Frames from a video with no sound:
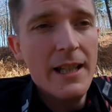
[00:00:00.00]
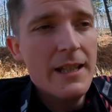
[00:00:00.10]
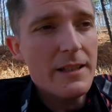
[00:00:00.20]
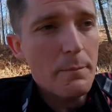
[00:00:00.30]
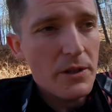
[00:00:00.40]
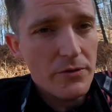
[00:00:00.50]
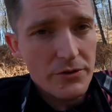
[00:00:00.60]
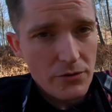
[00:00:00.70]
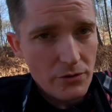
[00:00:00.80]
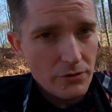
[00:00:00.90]
that appears
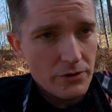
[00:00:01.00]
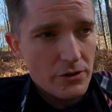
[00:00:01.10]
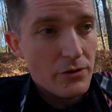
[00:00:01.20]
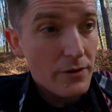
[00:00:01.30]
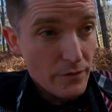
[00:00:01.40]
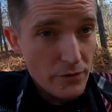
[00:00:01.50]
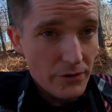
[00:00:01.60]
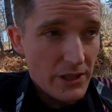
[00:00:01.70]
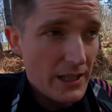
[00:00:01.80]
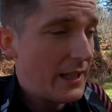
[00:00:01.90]
on Trail
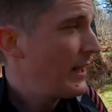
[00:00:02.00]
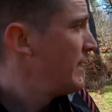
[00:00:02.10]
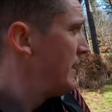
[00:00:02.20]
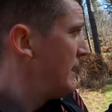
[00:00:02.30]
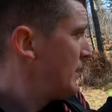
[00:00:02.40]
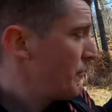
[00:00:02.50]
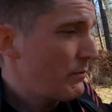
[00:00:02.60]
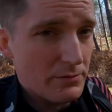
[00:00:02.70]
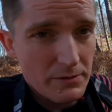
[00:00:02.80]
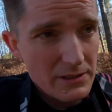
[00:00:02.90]
Forks. Well,
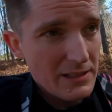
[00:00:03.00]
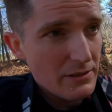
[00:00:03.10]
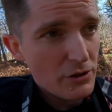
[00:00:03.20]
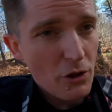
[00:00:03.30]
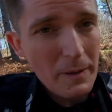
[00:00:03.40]
top